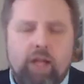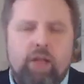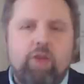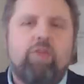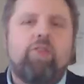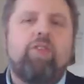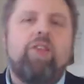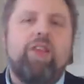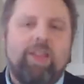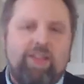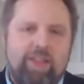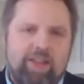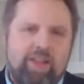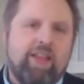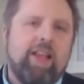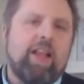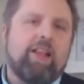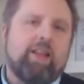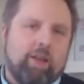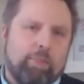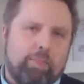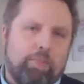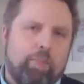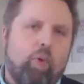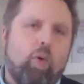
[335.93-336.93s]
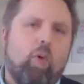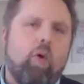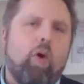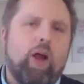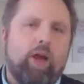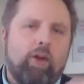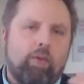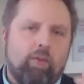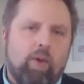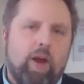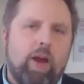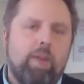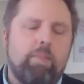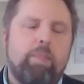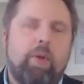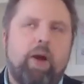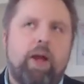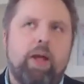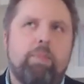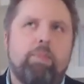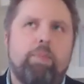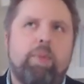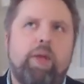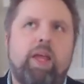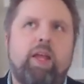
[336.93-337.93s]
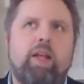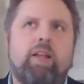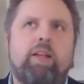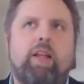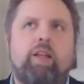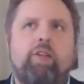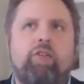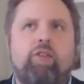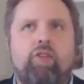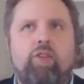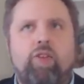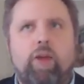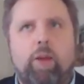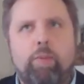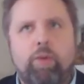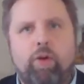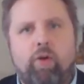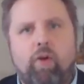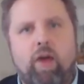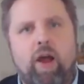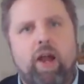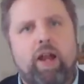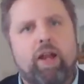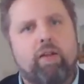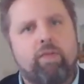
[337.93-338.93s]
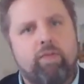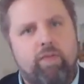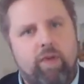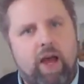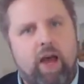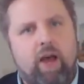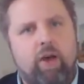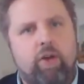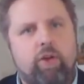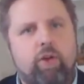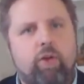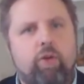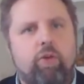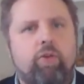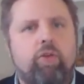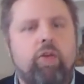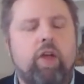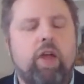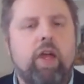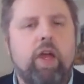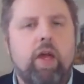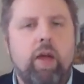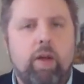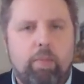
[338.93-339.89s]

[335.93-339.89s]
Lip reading: You see, you get the point, right? By appealing to democratic values,